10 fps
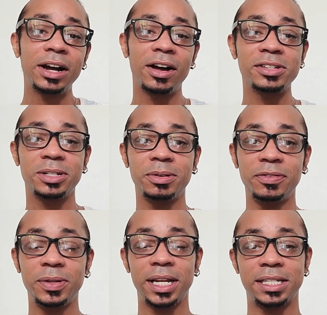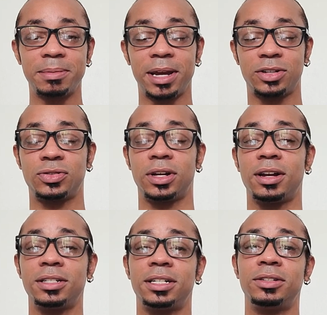Also, if you'd like some extra
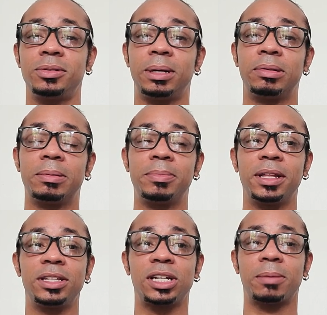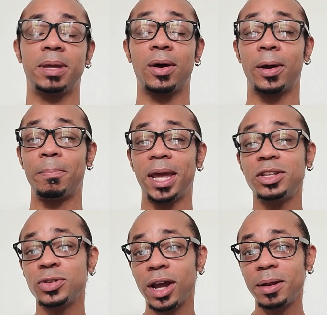content throughout the month, check me out on
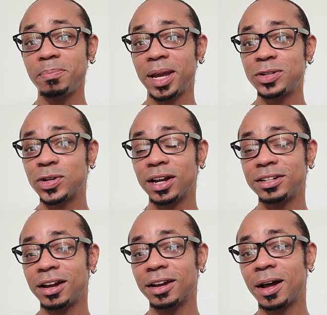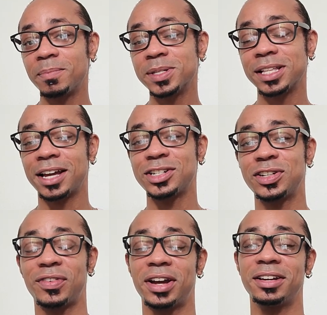Patreon, patreon.com slash
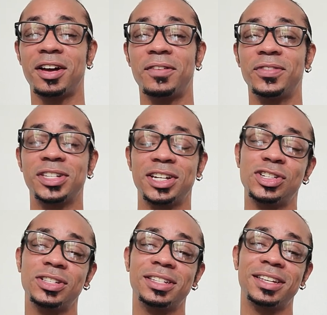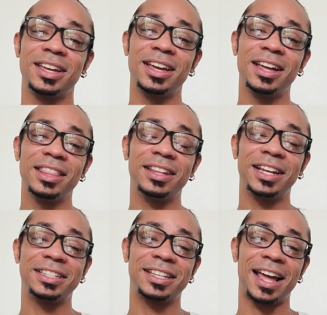divineconversations. The
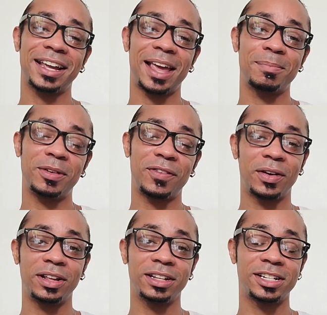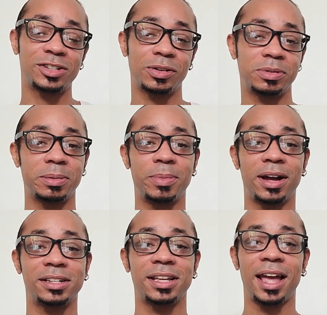link to that can be found in the description
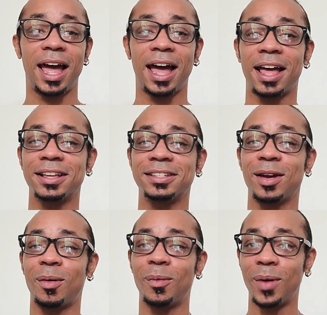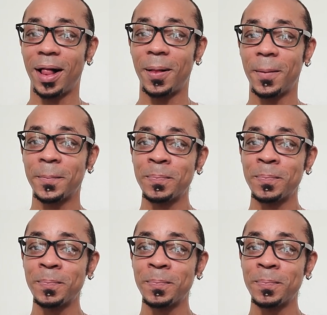box as well.